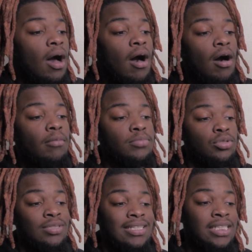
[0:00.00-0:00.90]

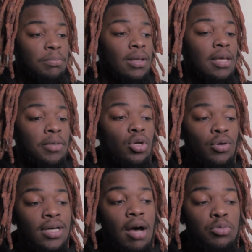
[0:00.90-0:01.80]
So yes, keep on letting me know
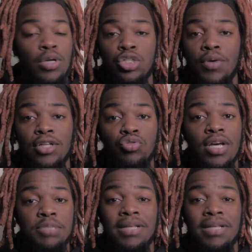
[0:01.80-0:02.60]
in the comments what I should react to next.